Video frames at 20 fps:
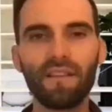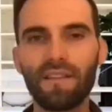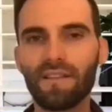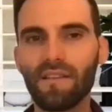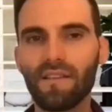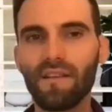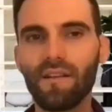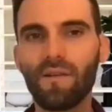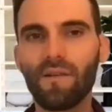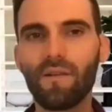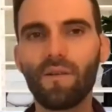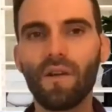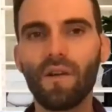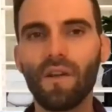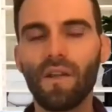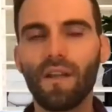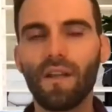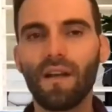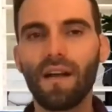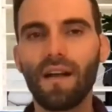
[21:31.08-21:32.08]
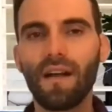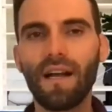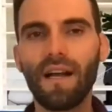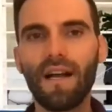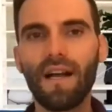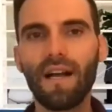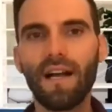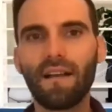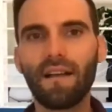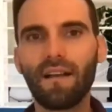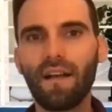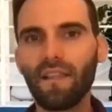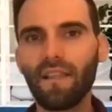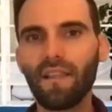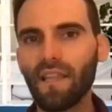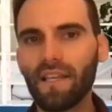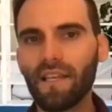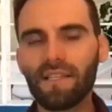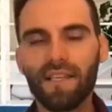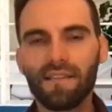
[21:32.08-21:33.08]
So
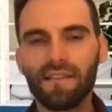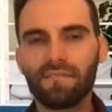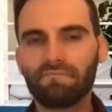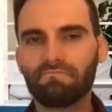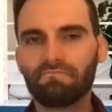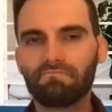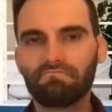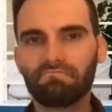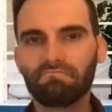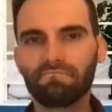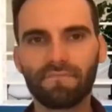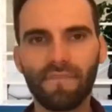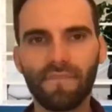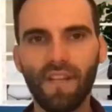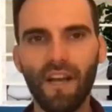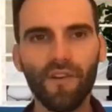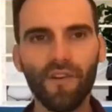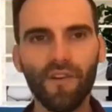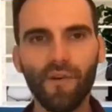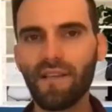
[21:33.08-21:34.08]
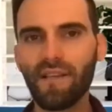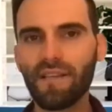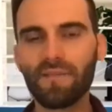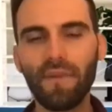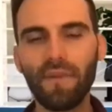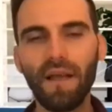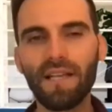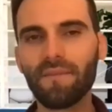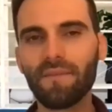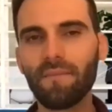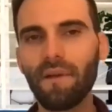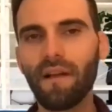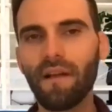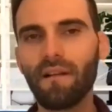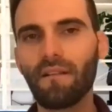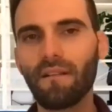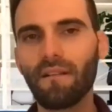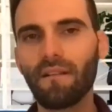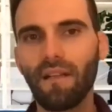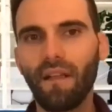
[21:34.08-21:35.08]
on LinkedIn, Andres
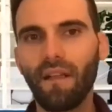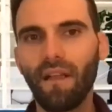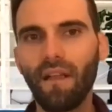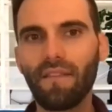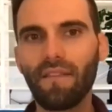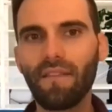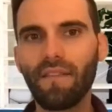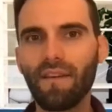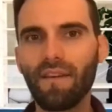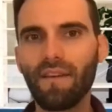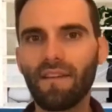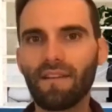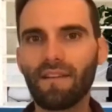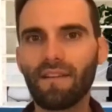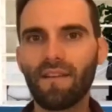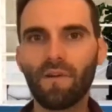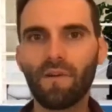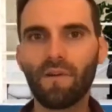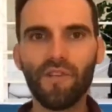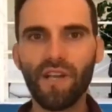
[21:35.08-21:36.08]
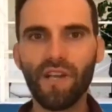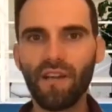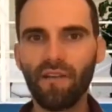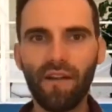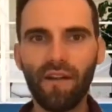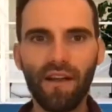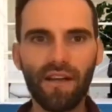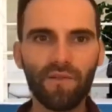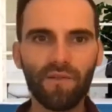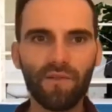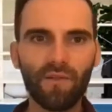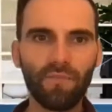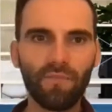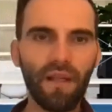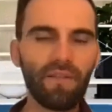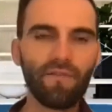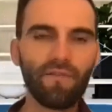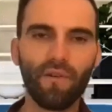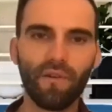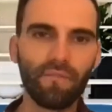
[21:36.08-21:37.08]
Mazabel, and then go check out our actual
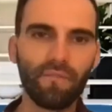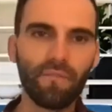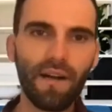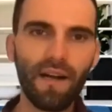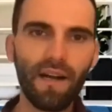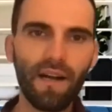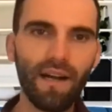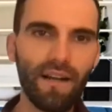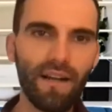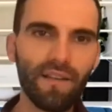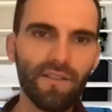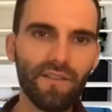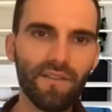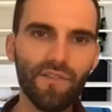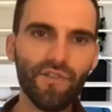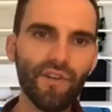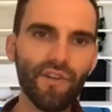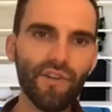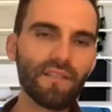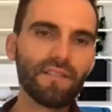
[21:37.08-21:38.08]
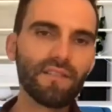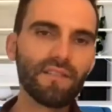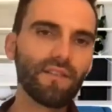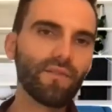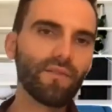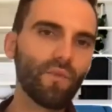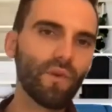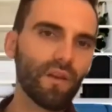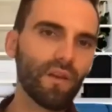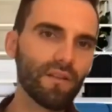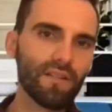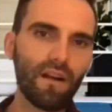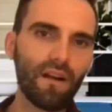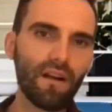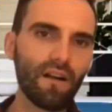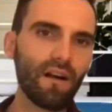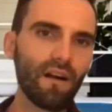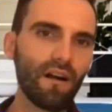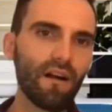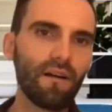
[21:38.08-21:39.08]
platform. It's
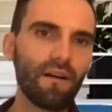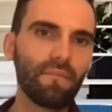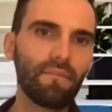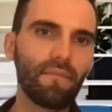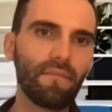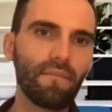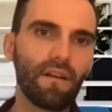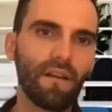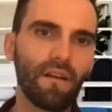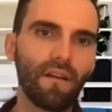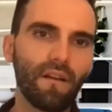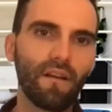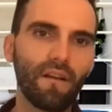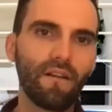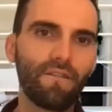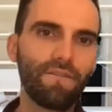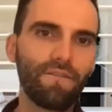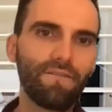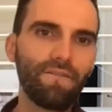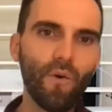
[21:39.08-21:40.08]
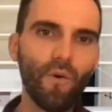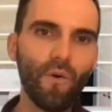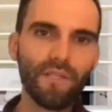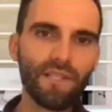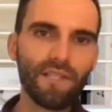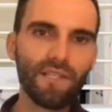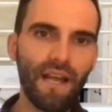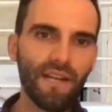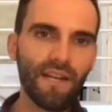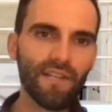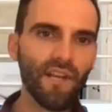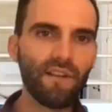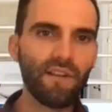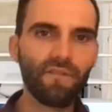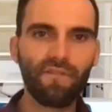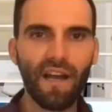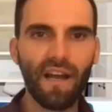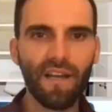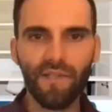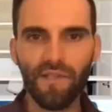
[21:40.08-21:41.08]

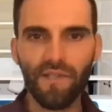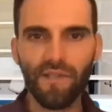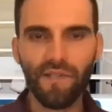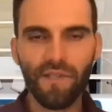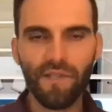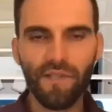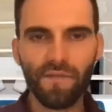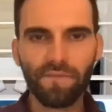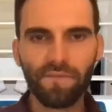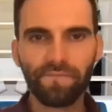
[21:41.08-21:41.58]
trustandwill.com/advisors.